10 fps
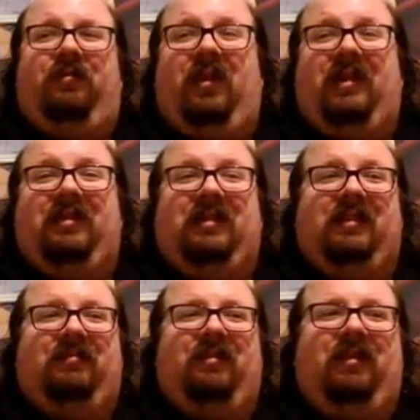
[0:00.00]

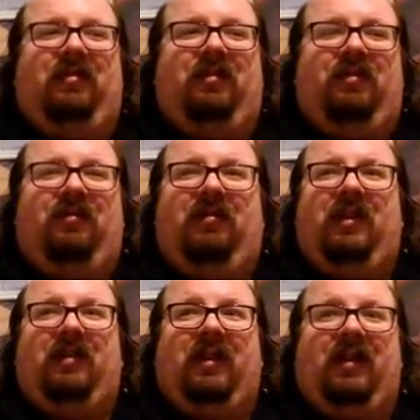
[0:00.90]
friends, or
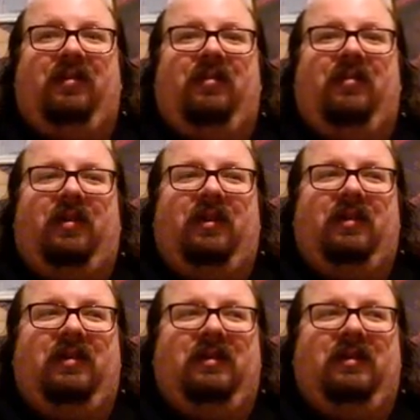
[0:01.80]
friendly, or